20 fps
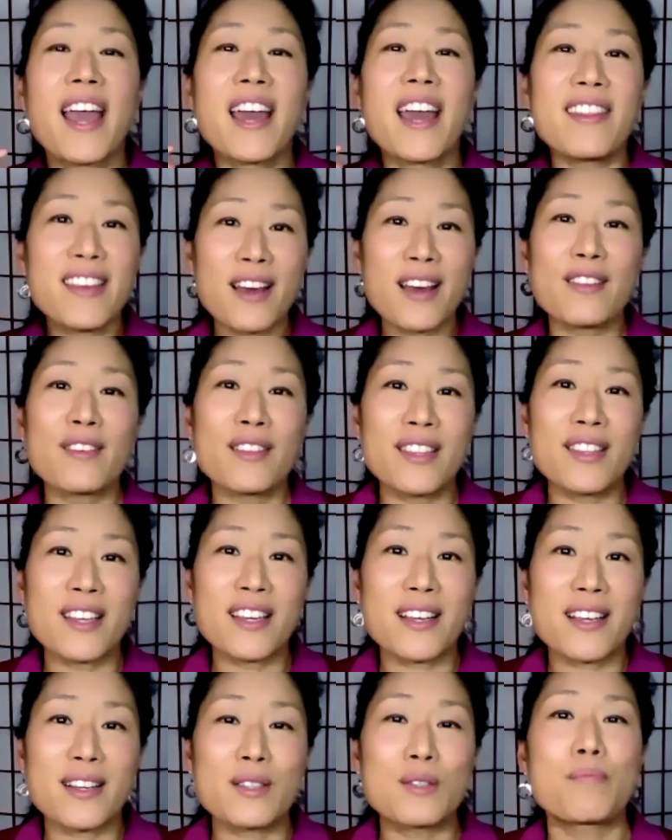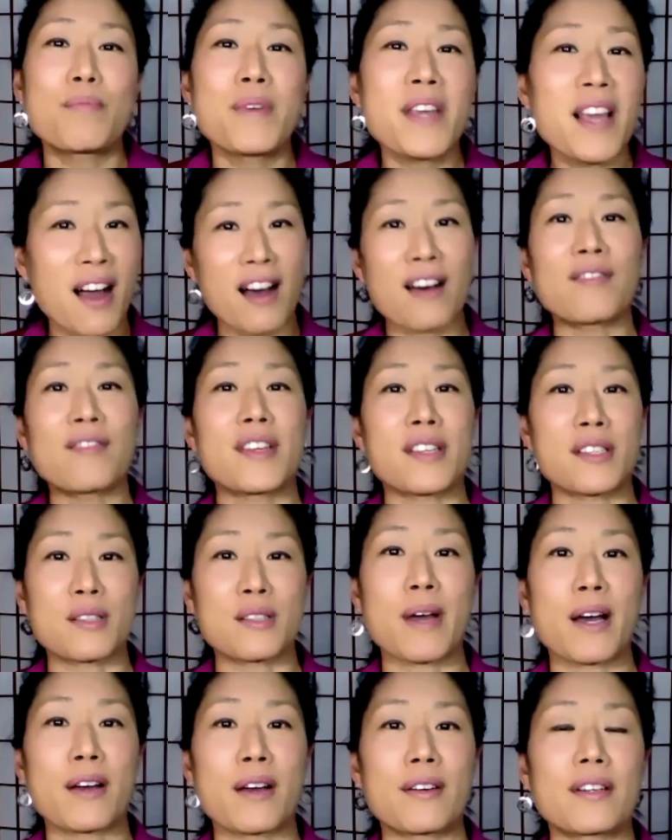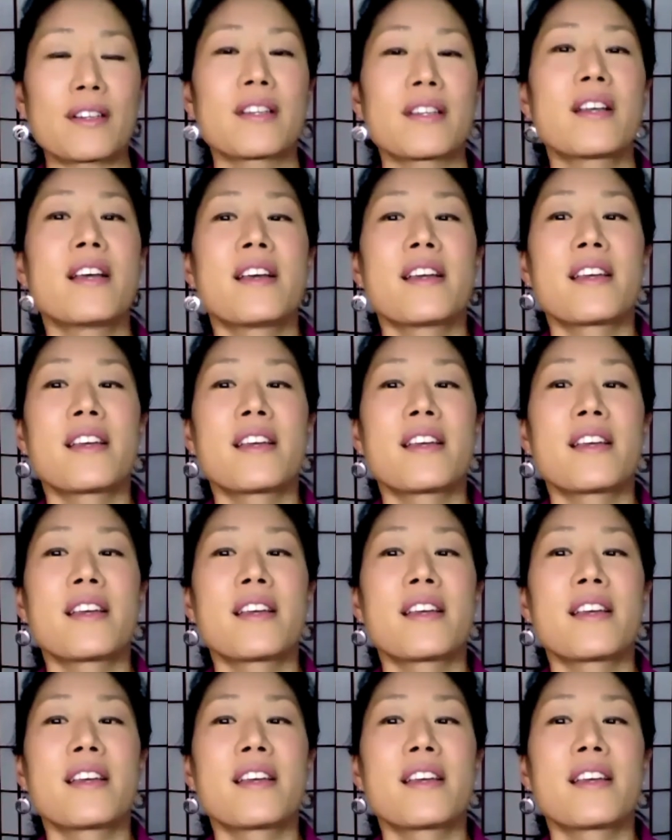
And the other thing is, be obvious about it.